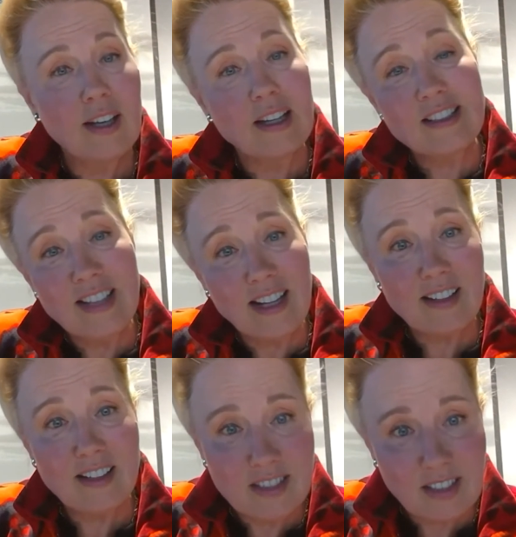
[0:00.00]
It's not
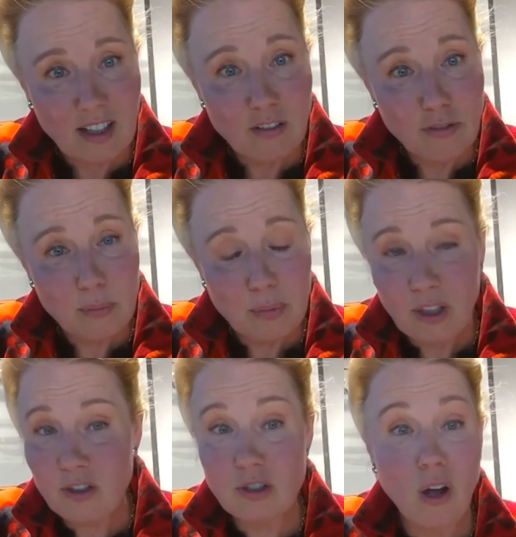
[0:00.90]
unsafe,
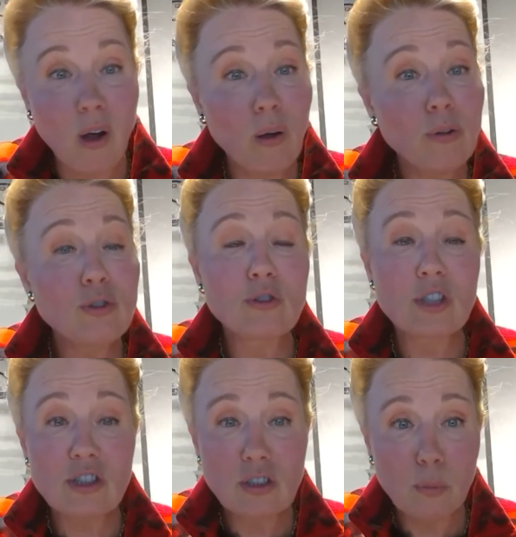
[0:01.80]
because the whole
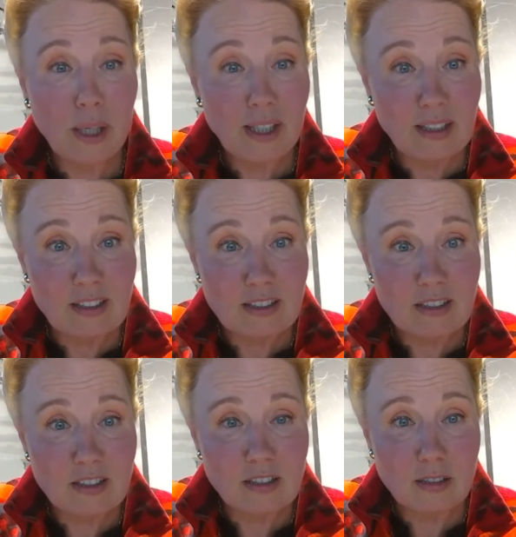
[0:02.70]
traditional banking
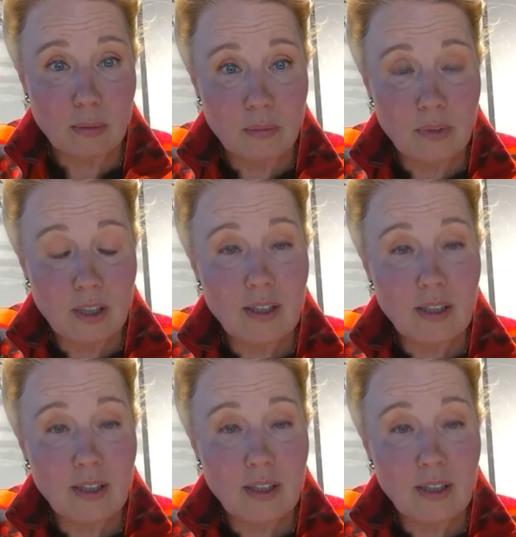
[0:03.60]
system